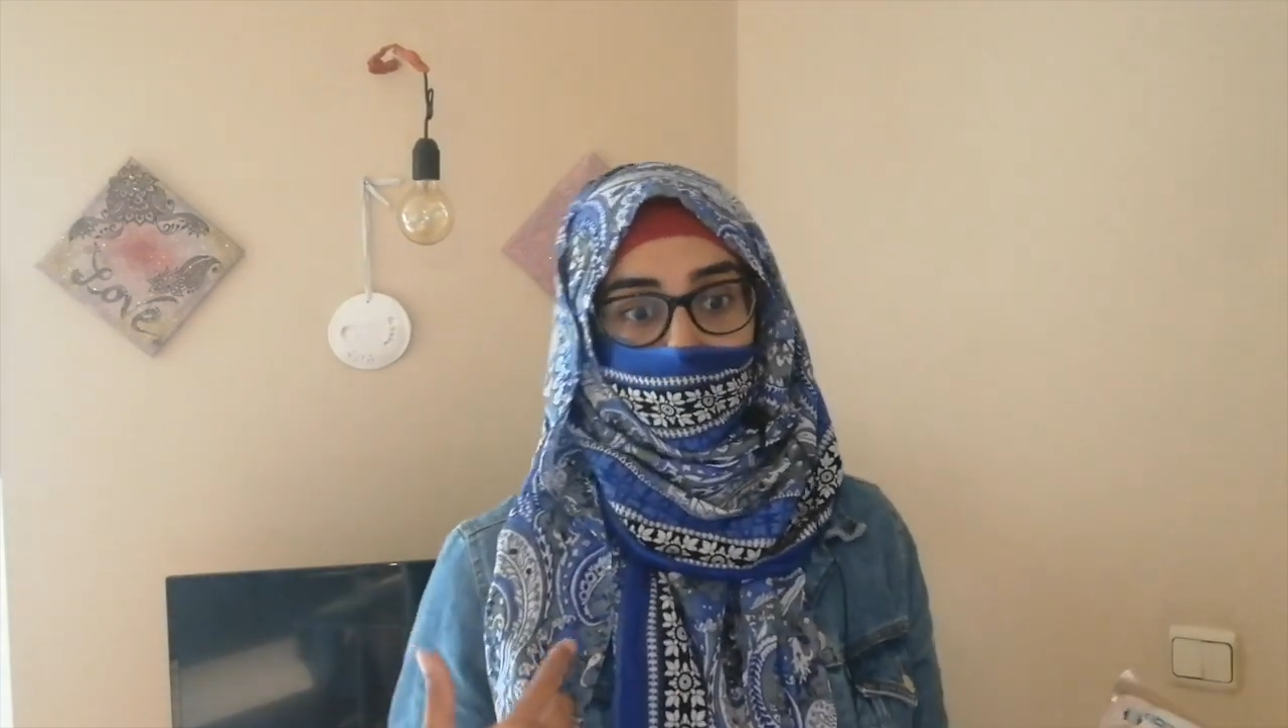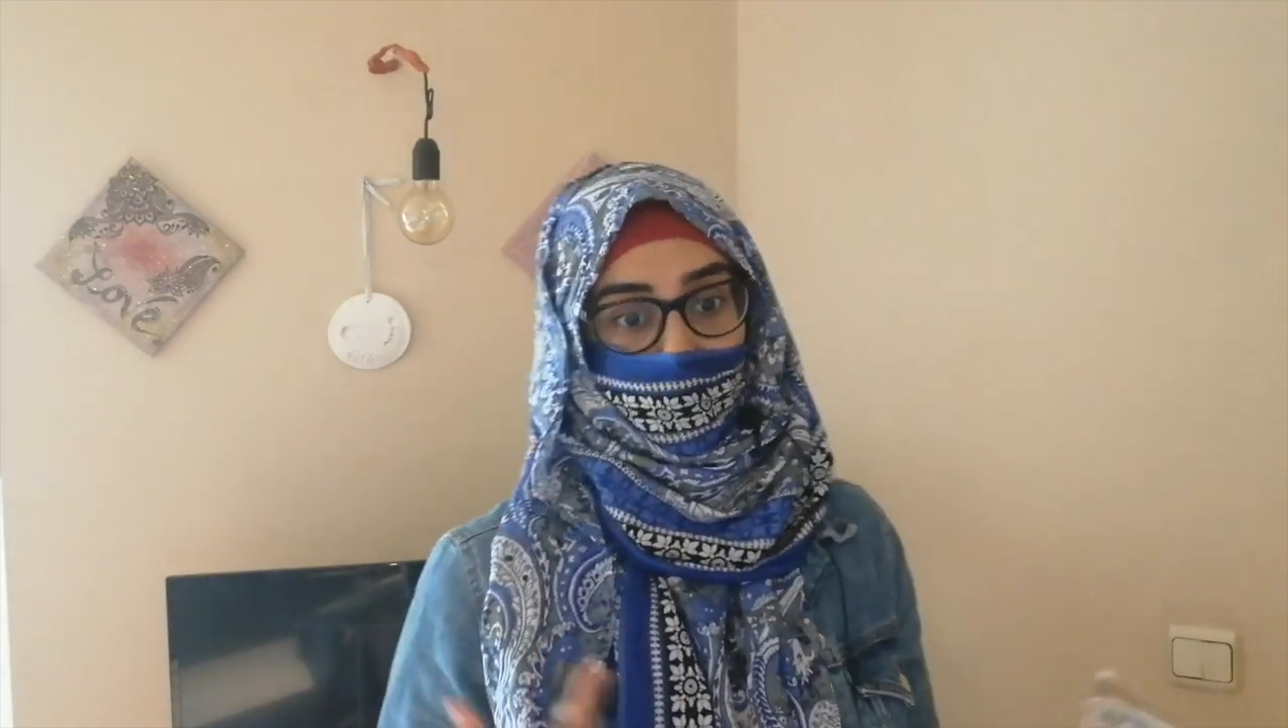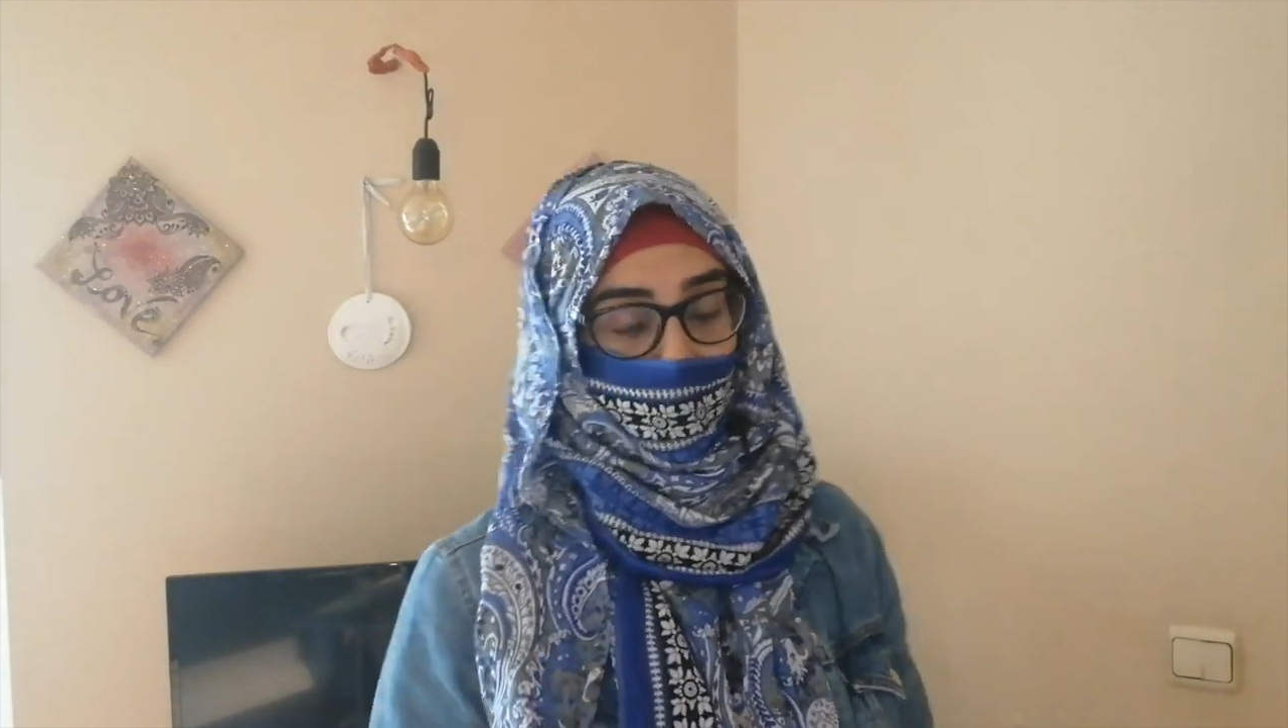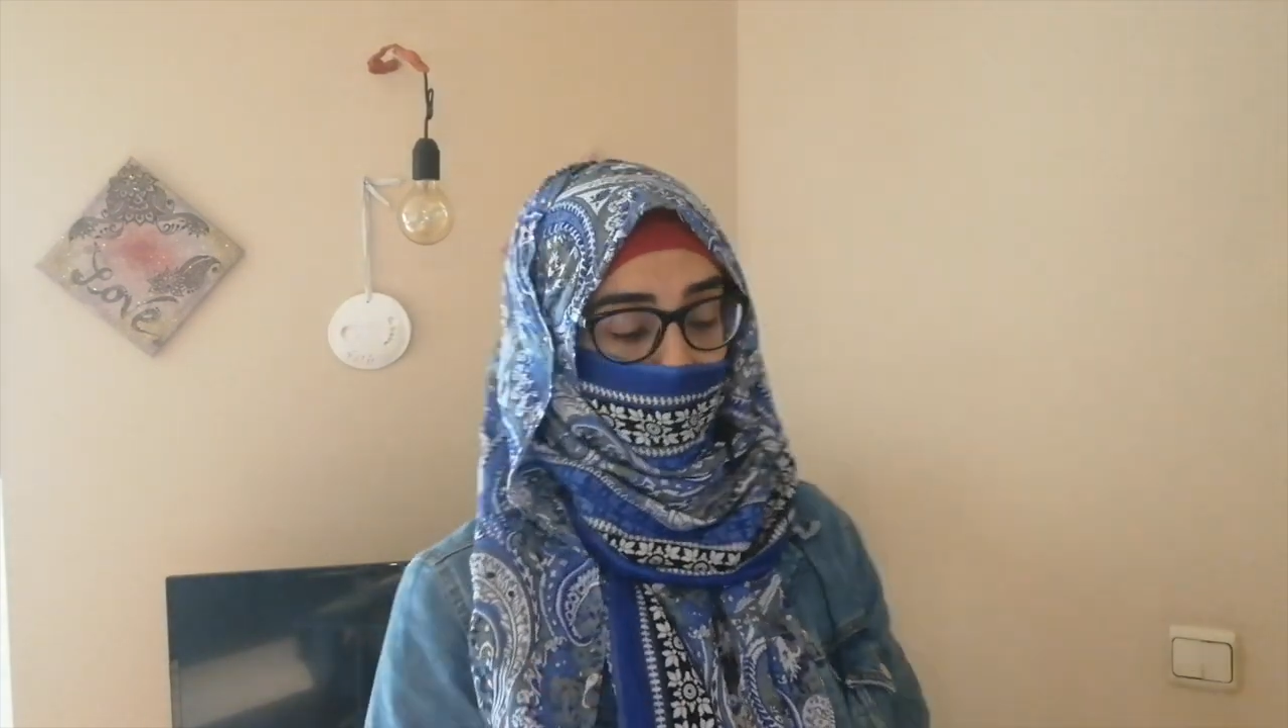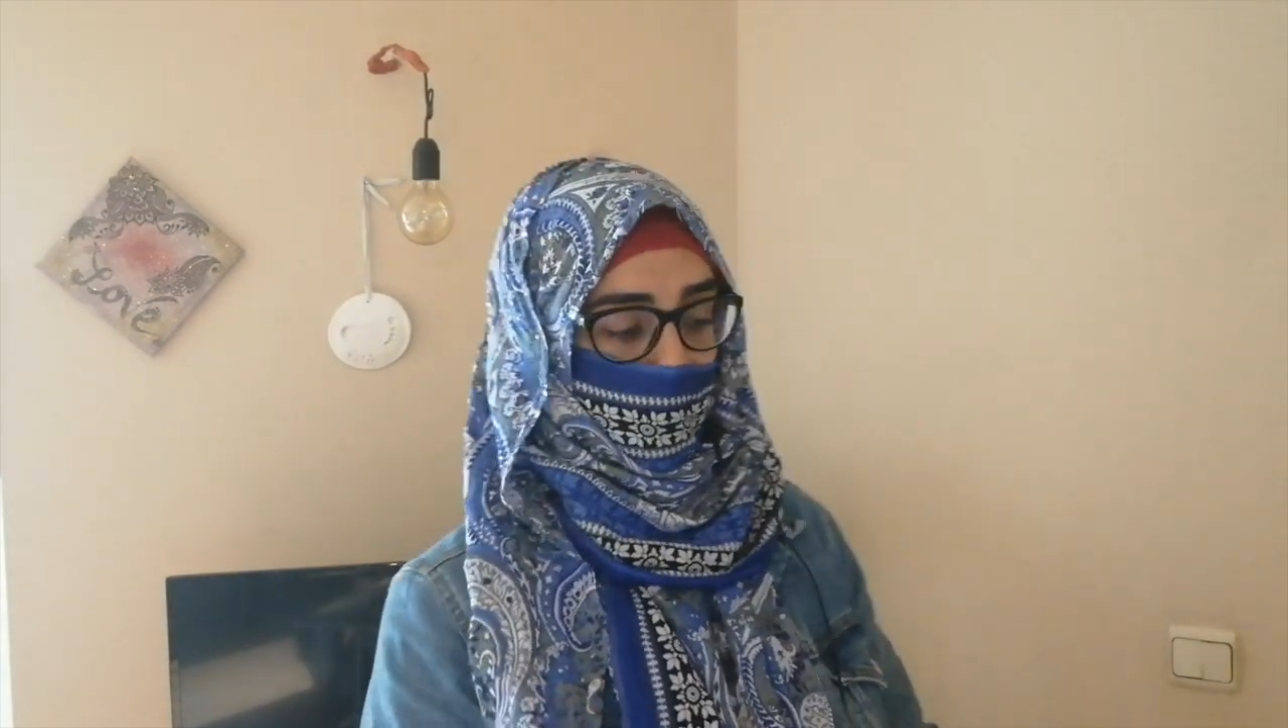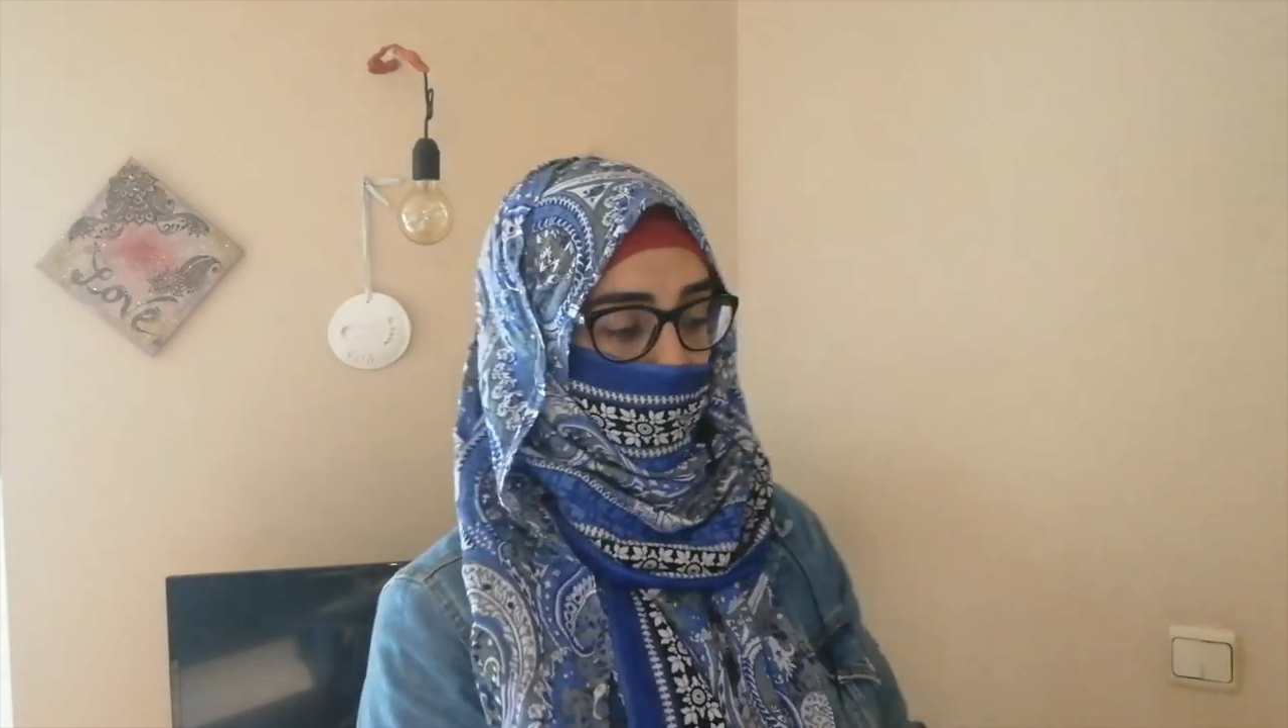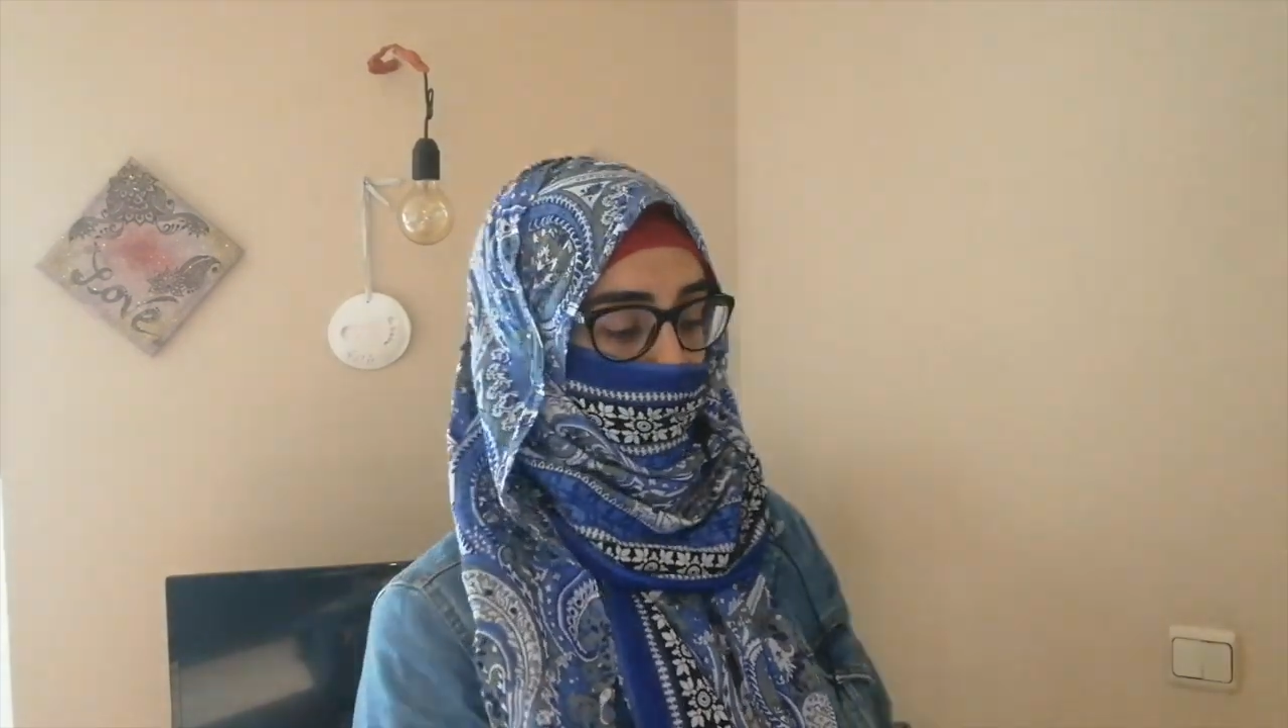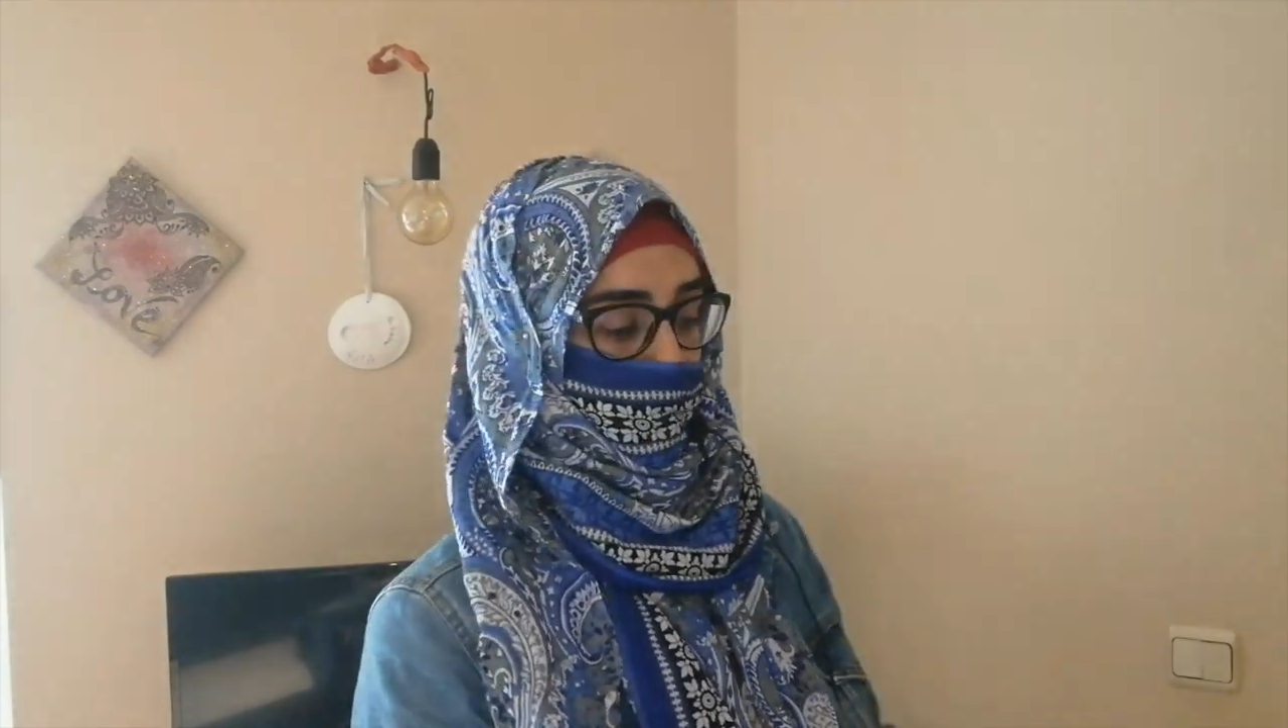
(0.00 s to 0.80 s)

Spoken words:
if you had